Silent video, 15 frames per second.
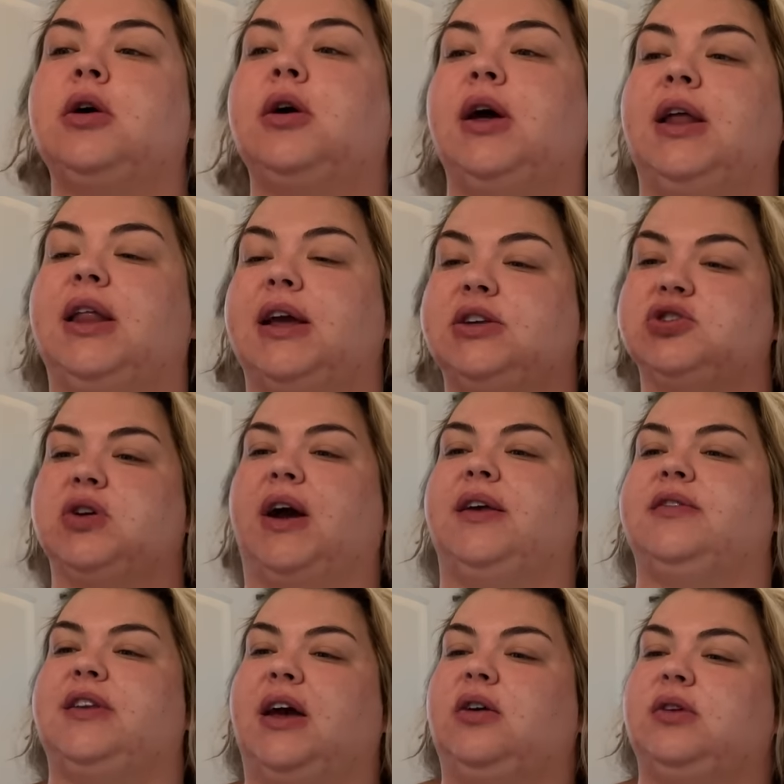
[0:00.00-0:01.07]
It like dries
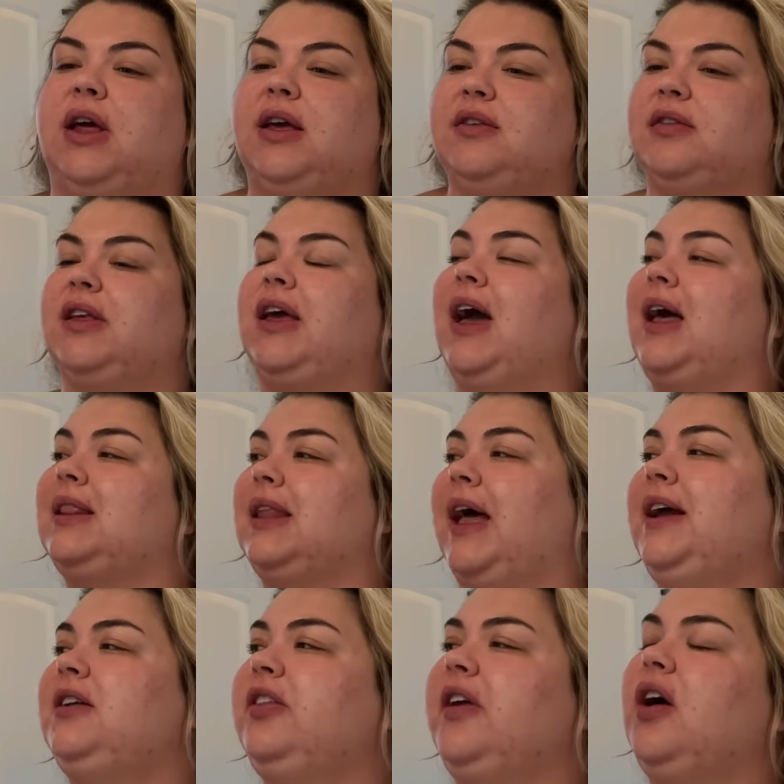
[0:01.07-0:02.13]
down nicely. I
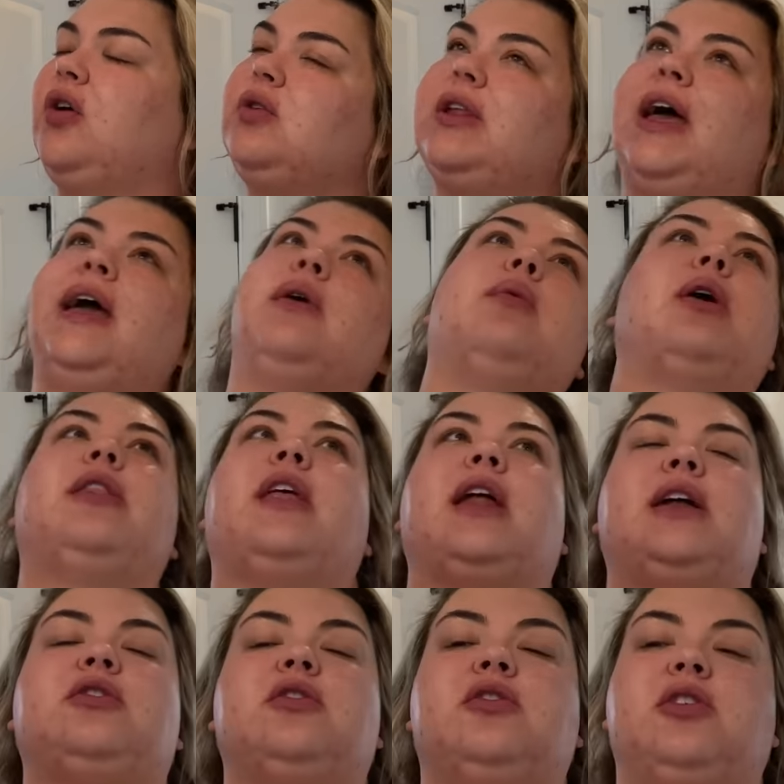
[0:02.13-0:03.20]
liked the Olay one that I
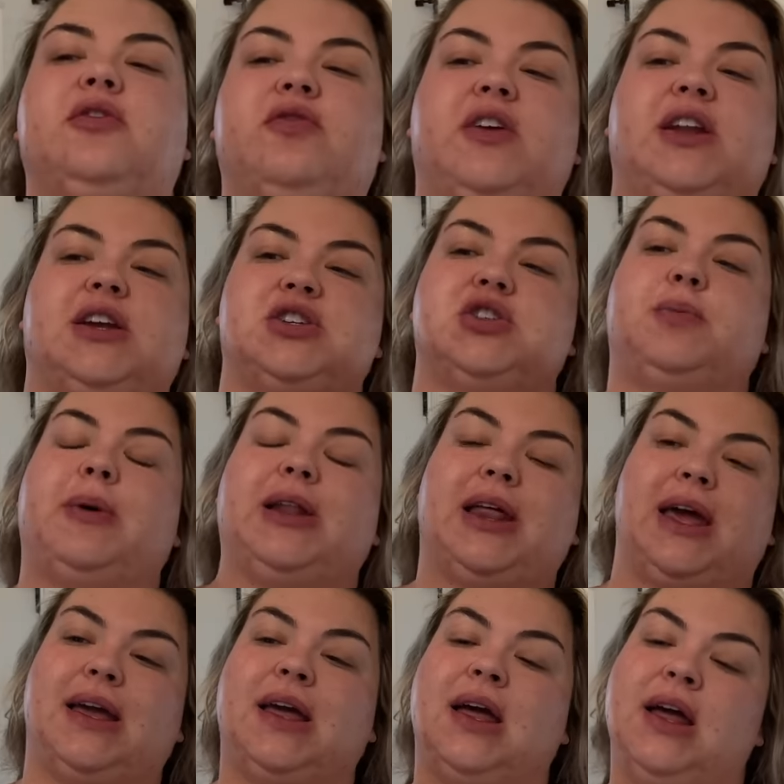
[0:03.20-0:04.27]
just finished, but
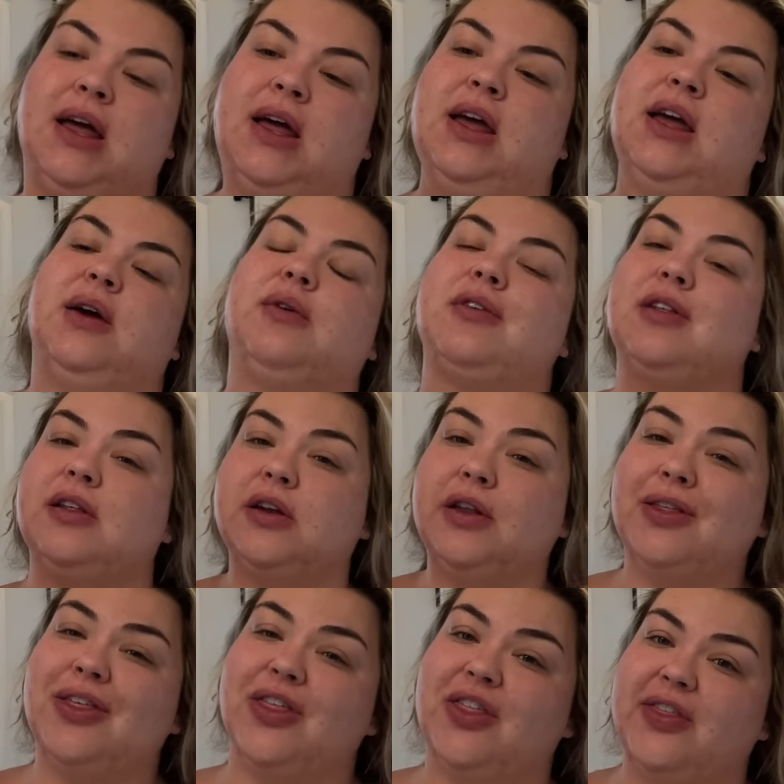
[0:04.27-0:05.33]
like it was a little
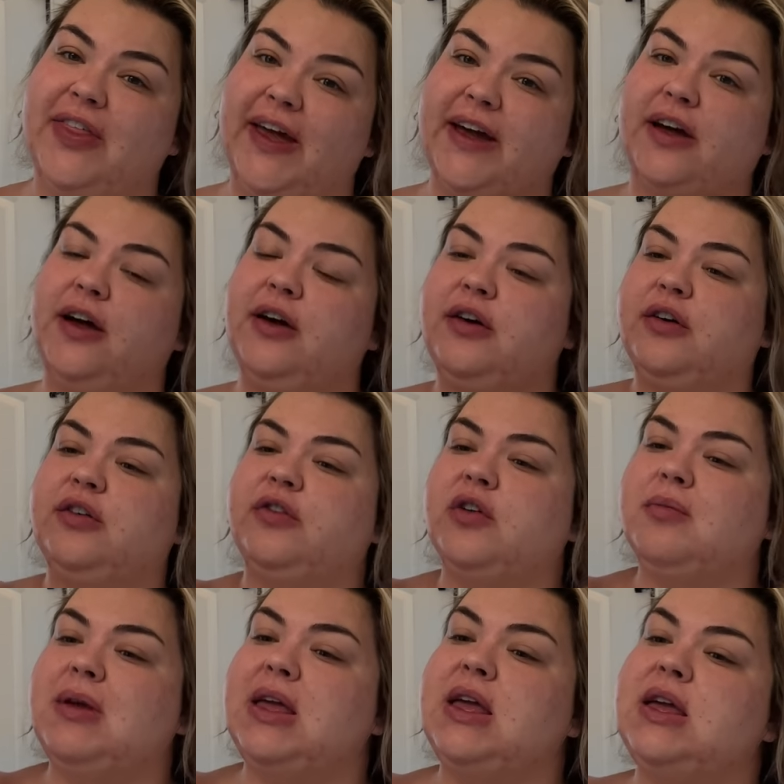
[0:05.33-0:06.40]
thick for
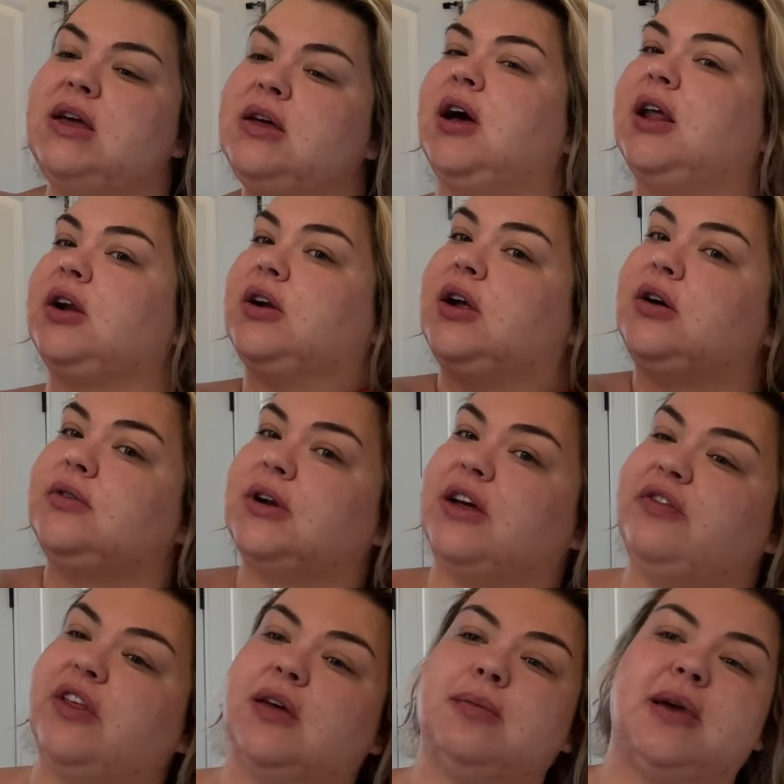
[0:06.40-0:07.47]
me. I don't know, I
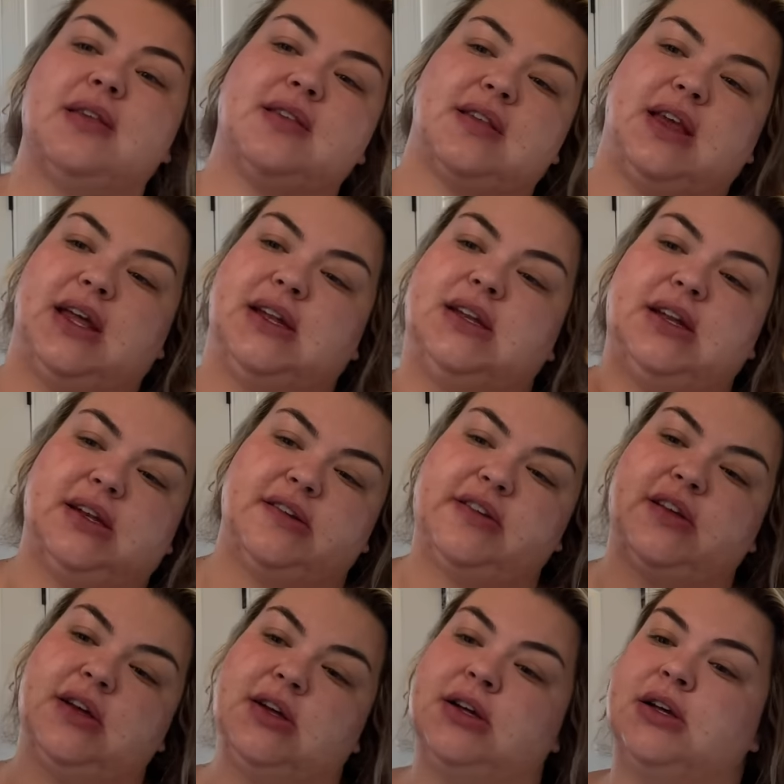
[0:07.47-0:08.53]
feel like my skin
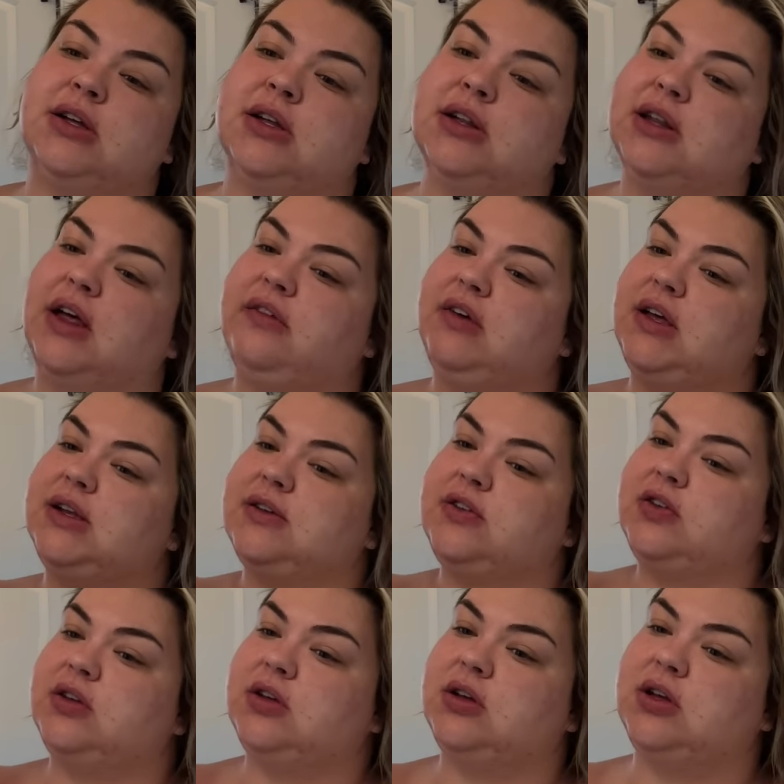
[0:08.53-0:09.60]
didn't Love
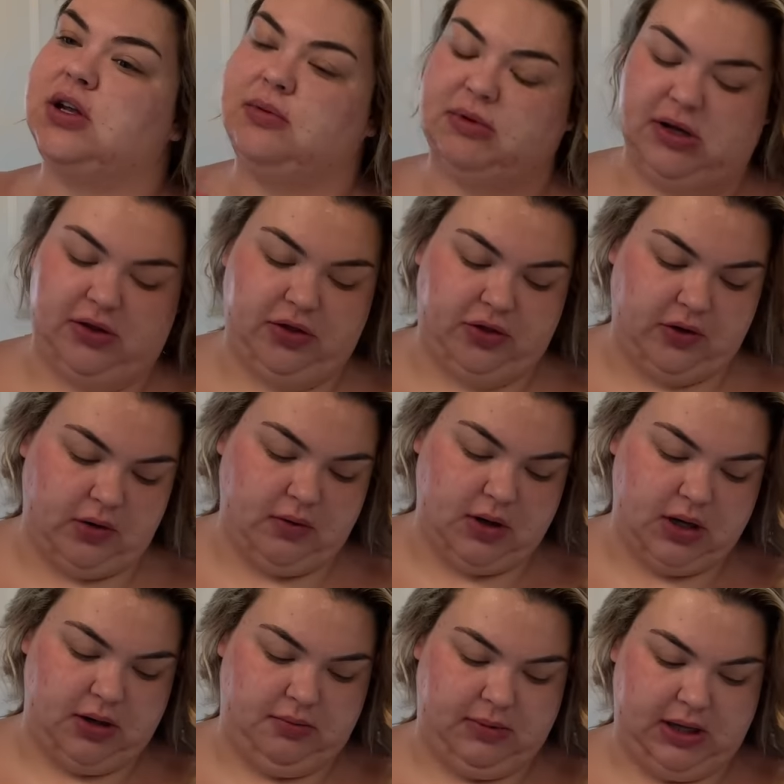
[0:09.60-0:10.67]
it. And I'm gonna throw
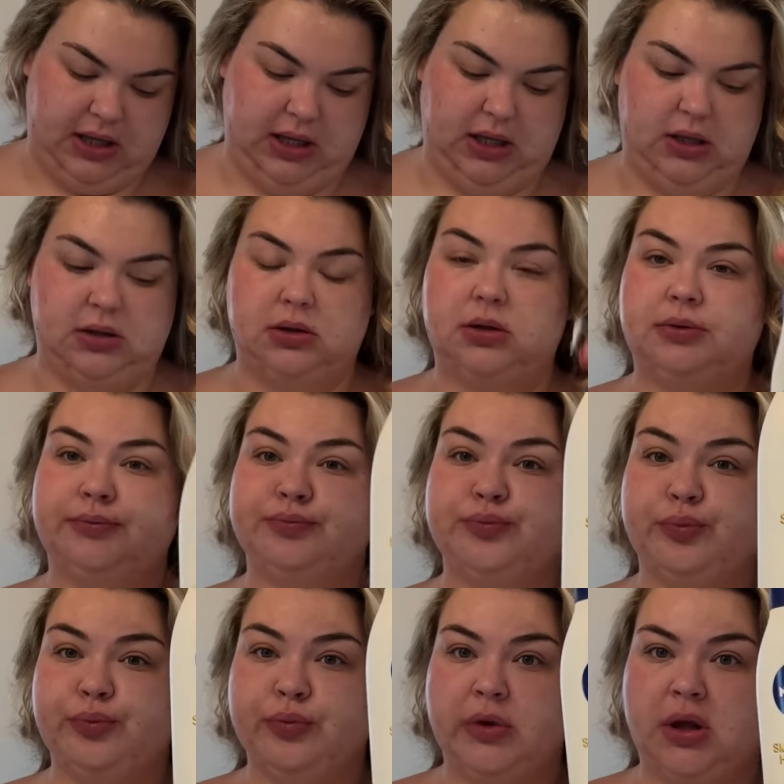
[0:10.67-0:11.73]
on my
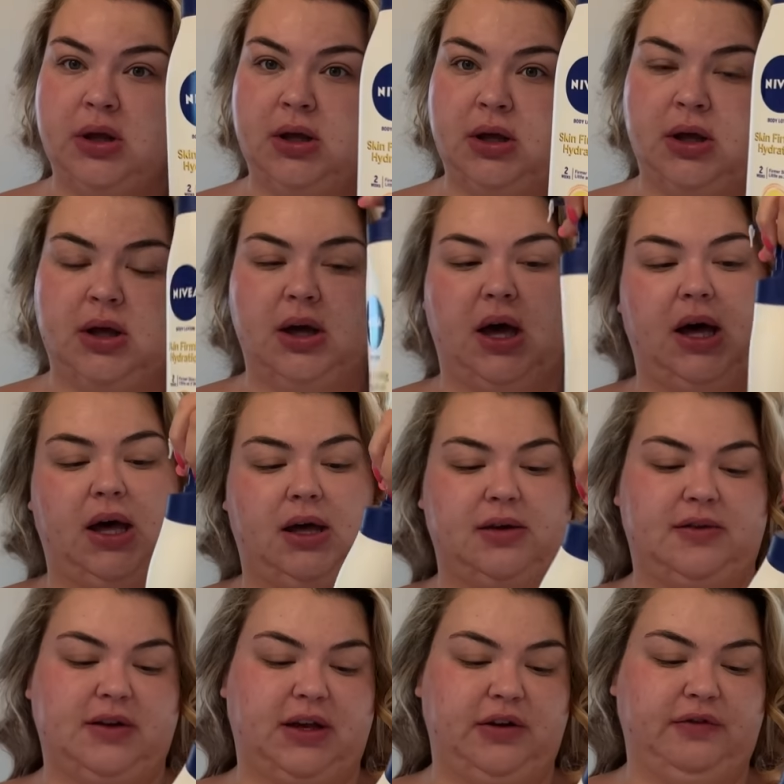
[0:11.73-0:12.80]
uh,
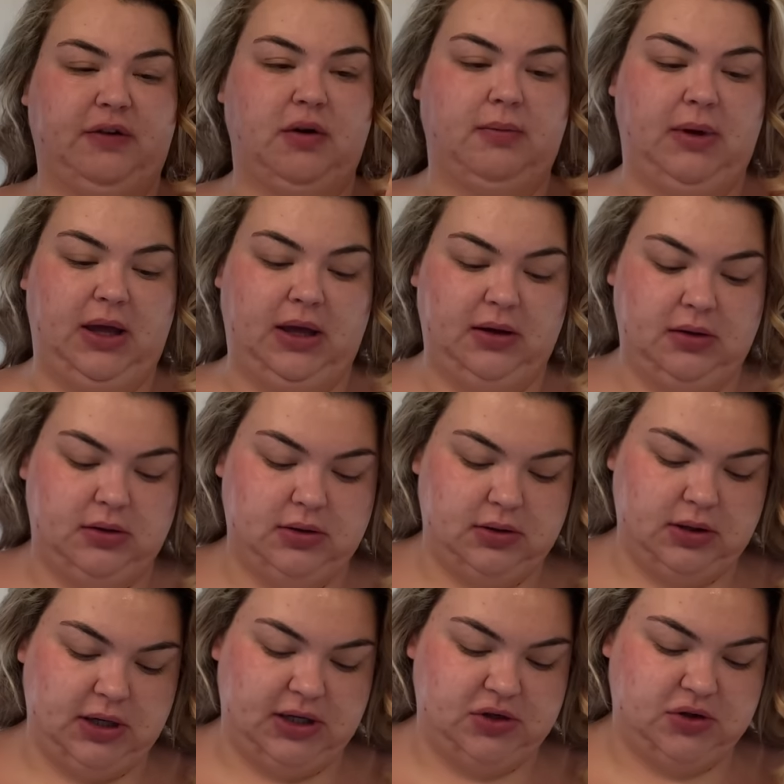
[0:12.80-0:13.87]
Skin Firming
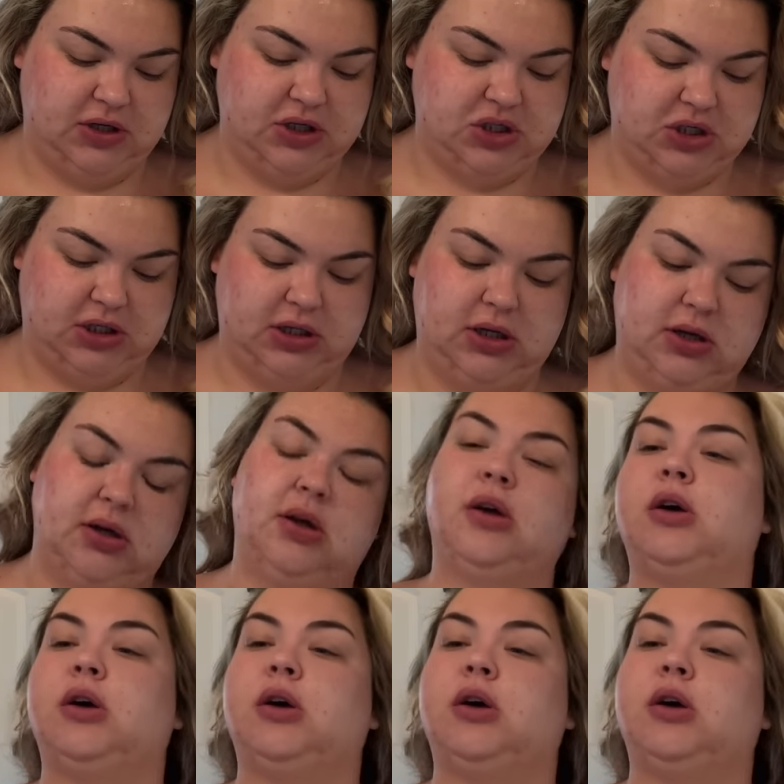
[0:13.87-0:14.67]
Hydration